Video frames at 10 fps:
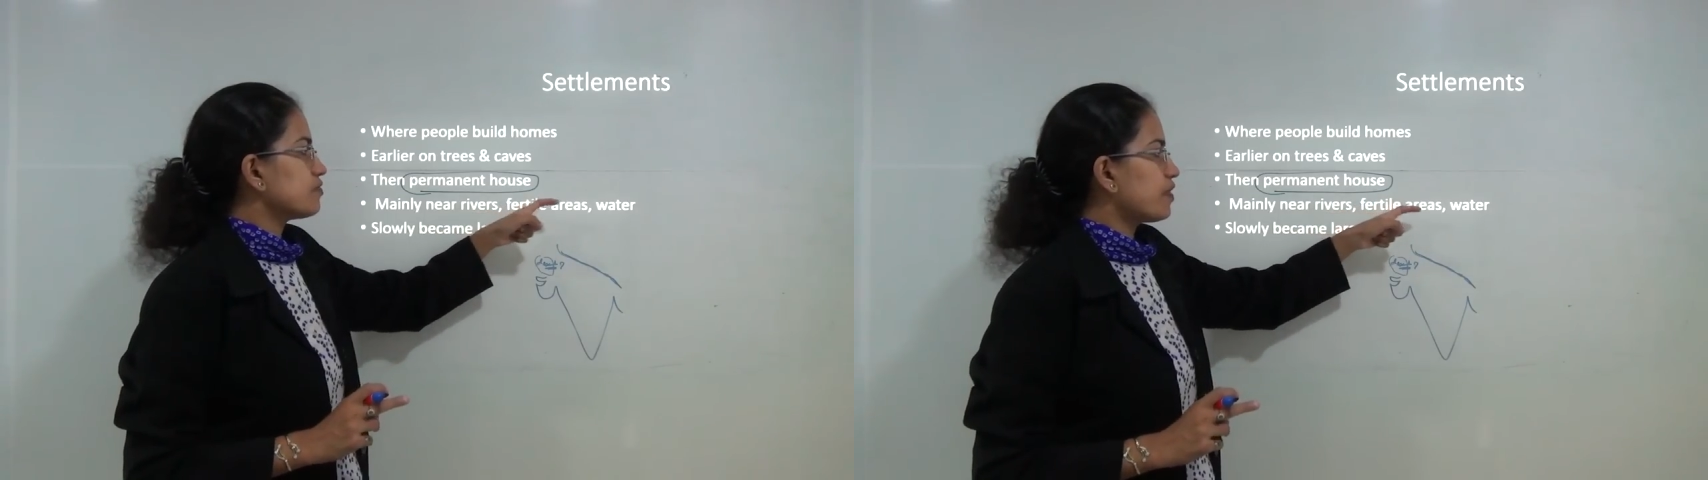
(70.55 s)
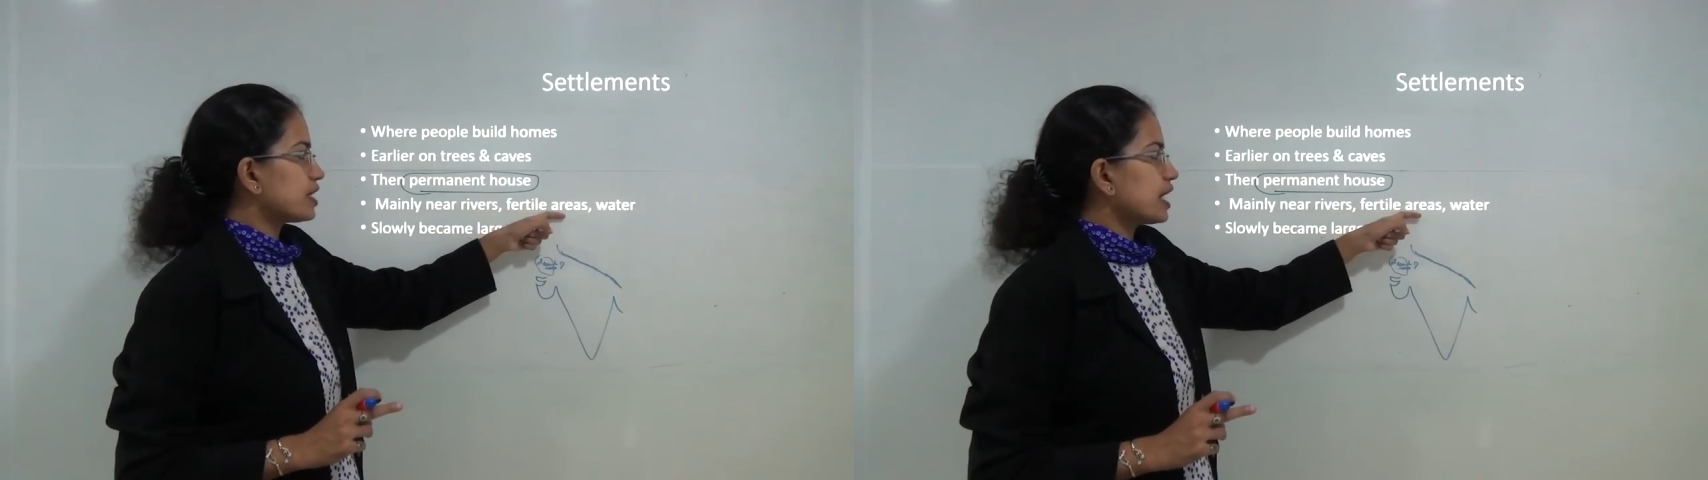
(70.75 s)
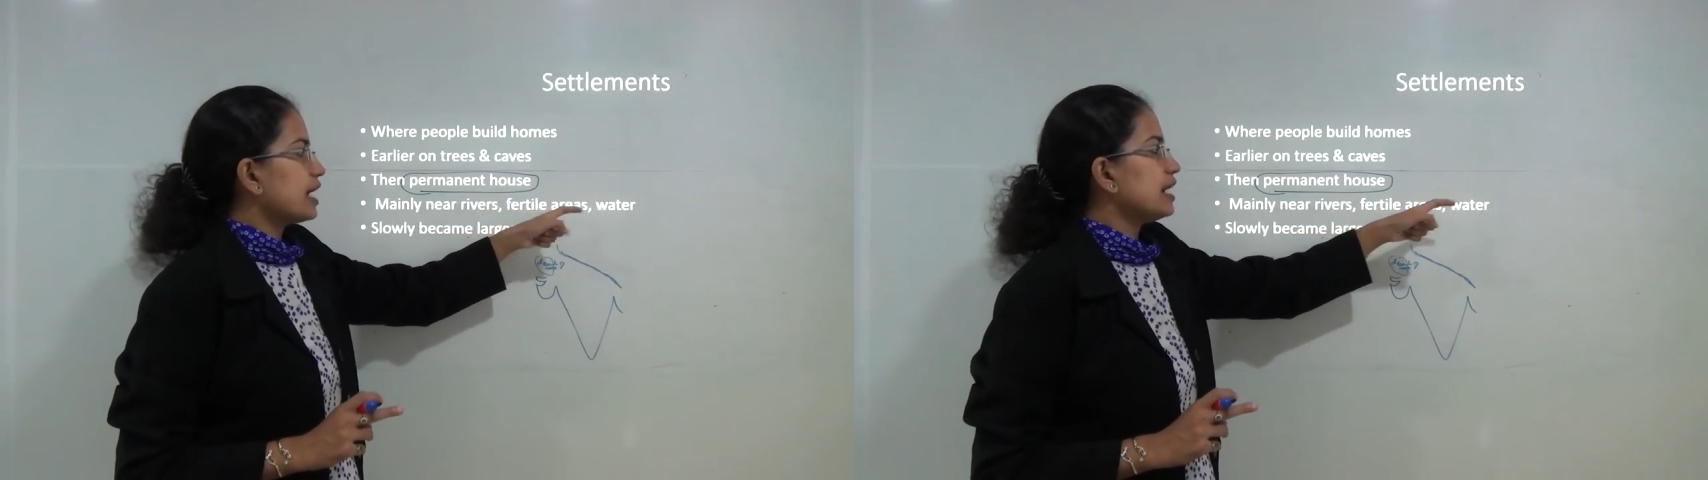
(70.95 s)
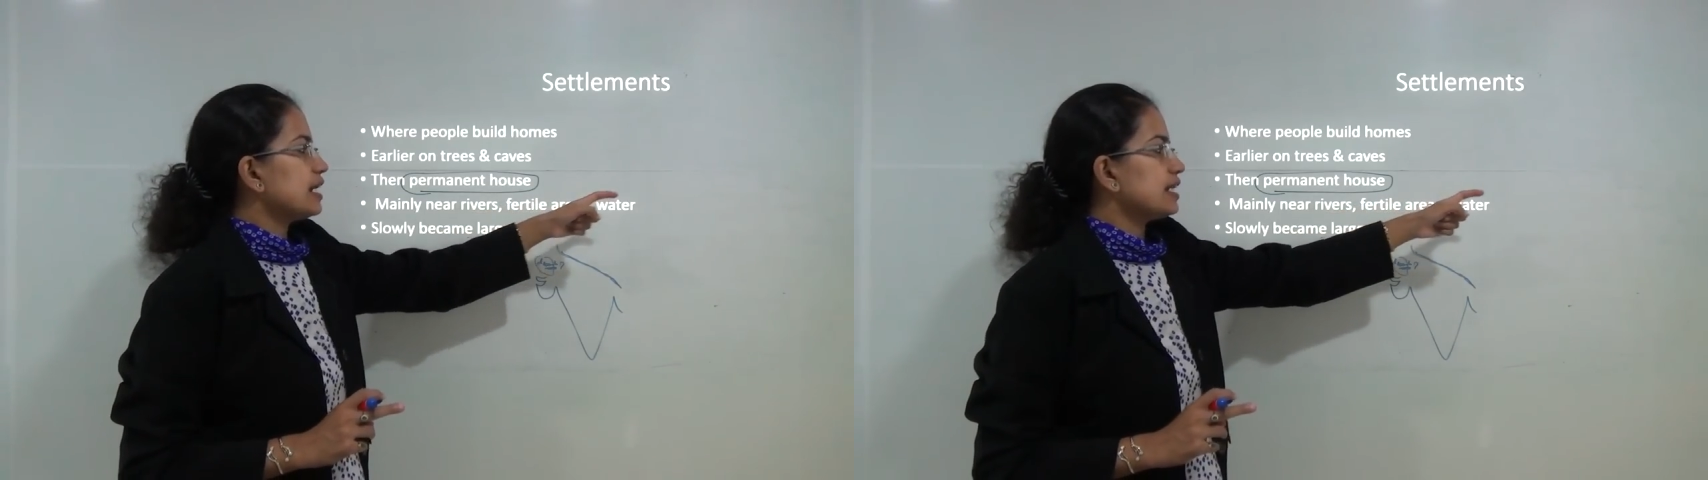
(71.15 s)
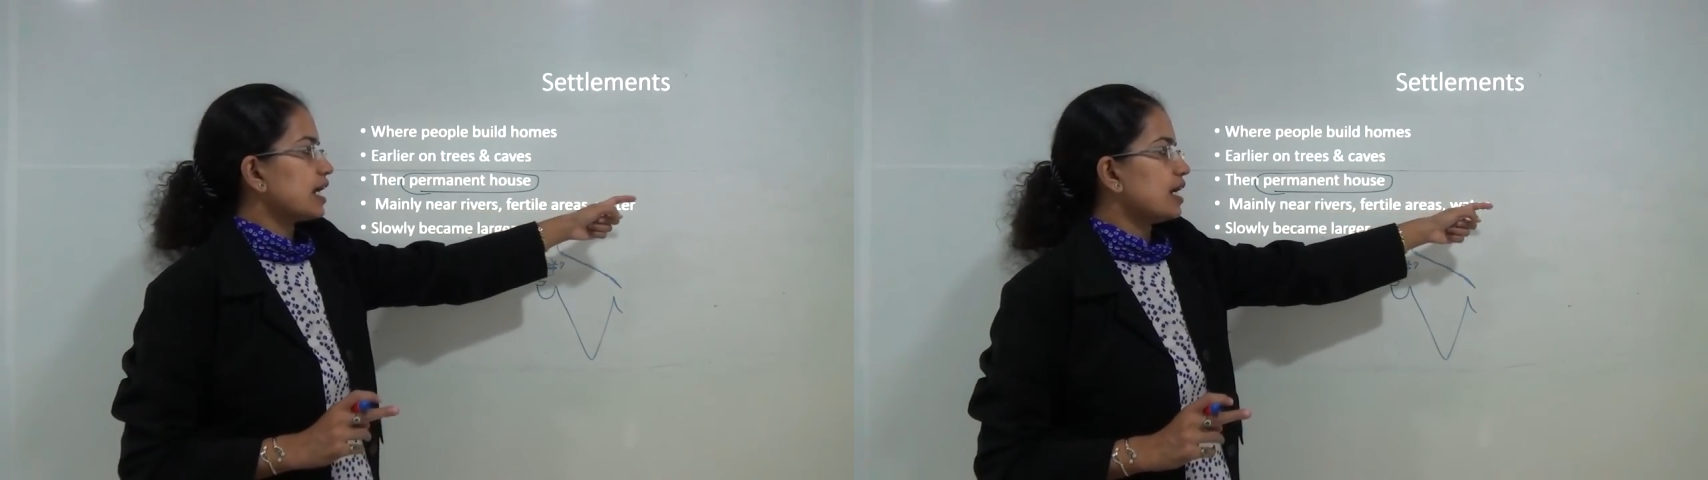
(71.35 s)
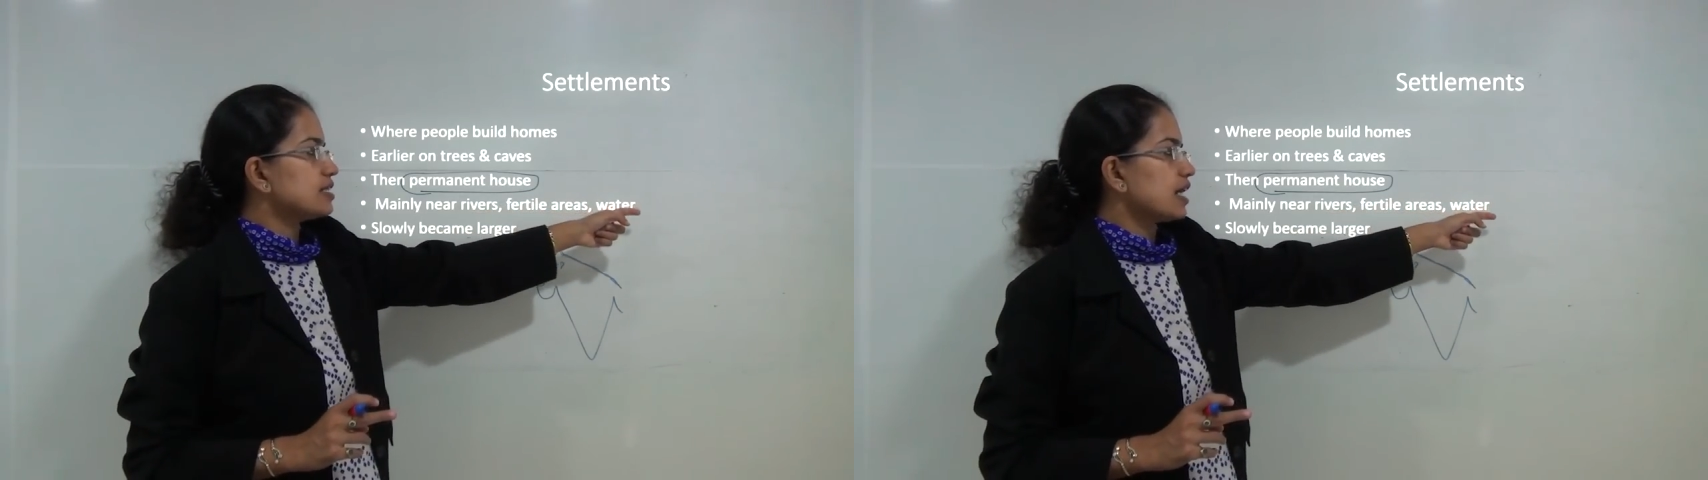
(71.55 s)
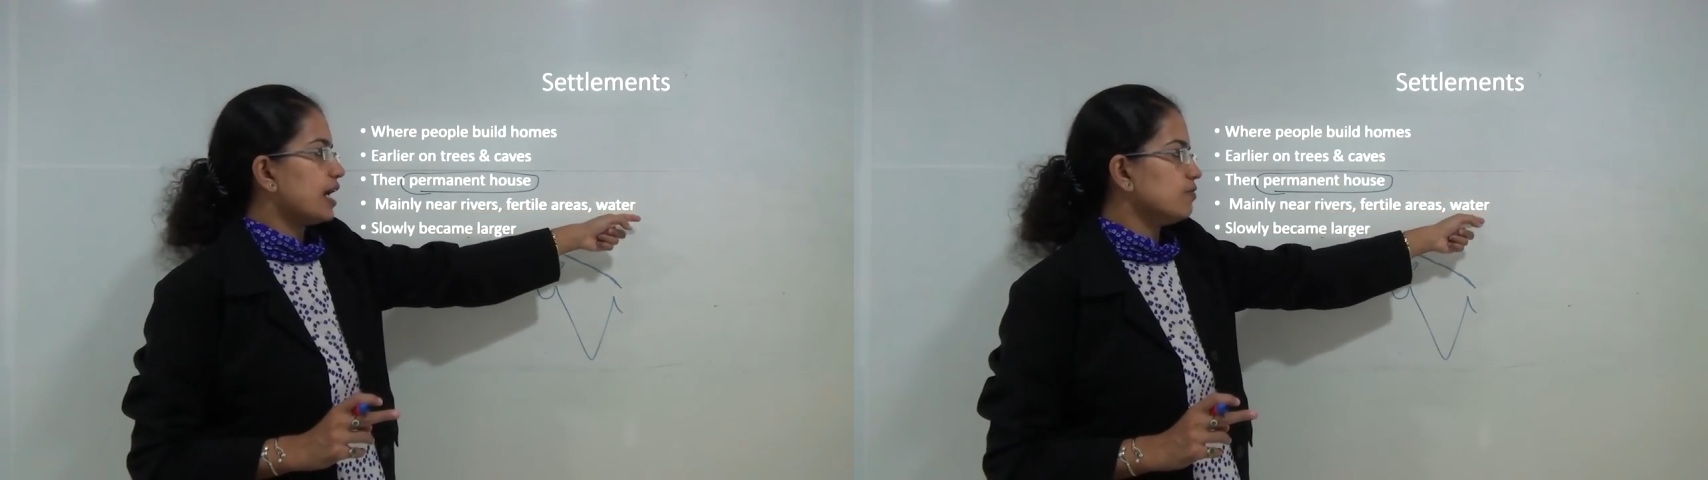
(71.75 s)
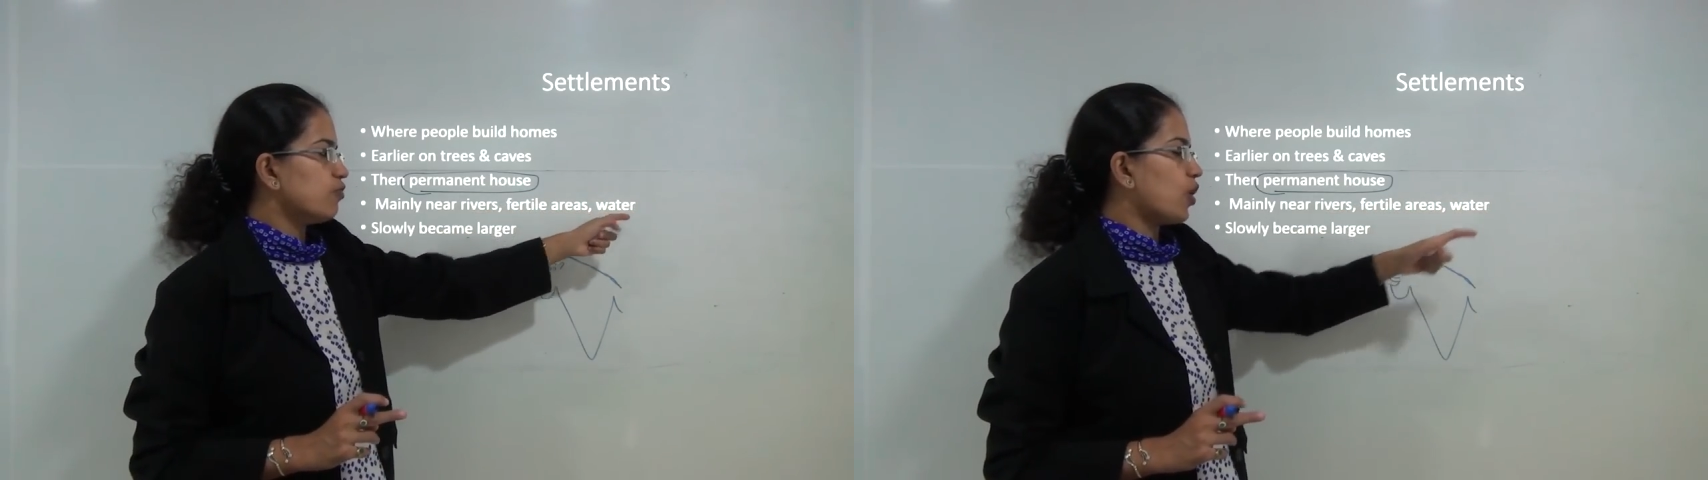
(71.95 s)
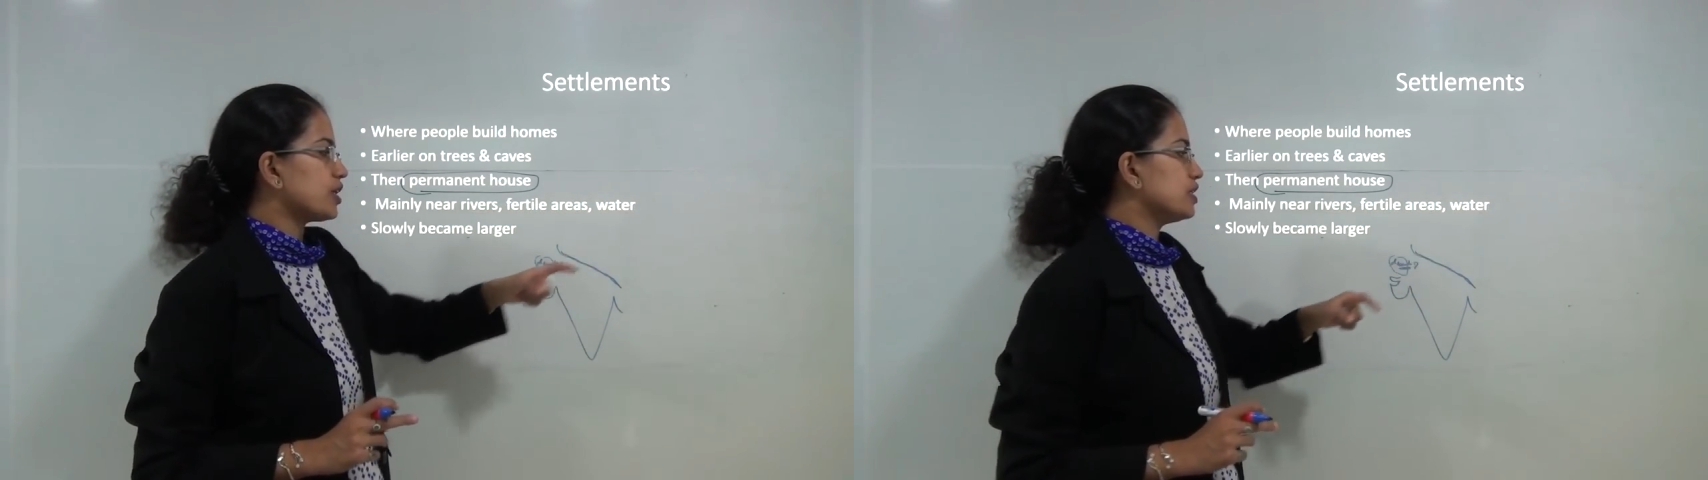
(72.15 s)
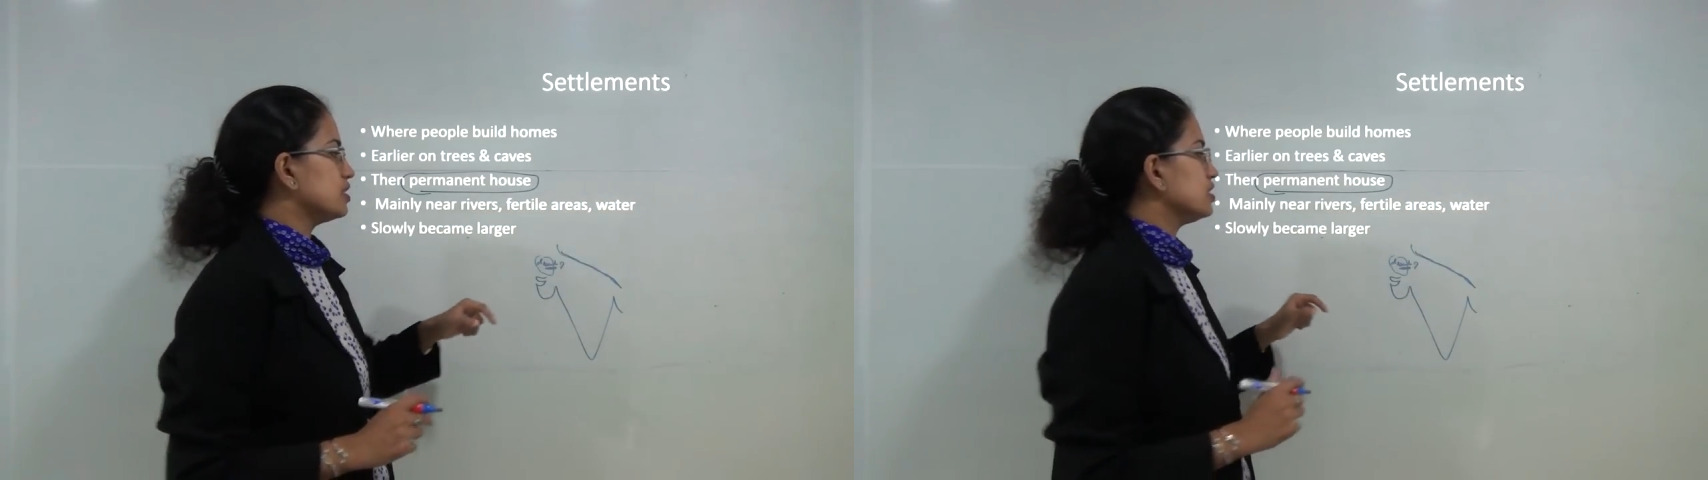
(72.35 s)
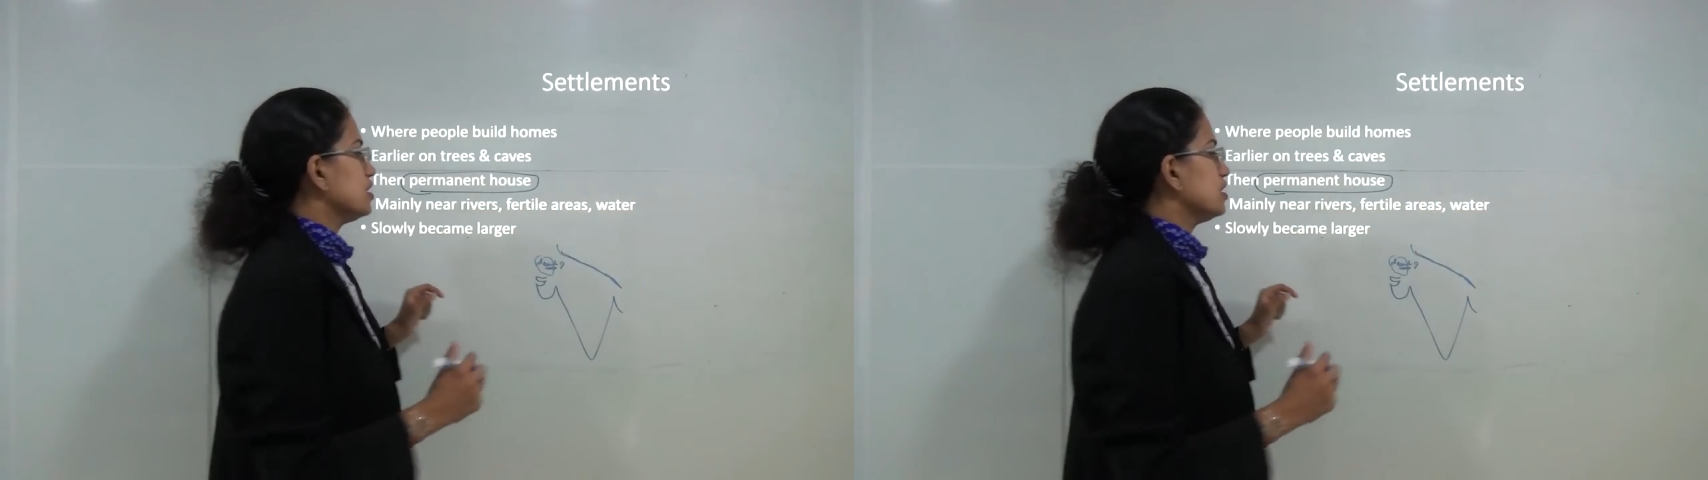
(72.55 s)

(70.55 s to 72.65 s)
fertile areas and water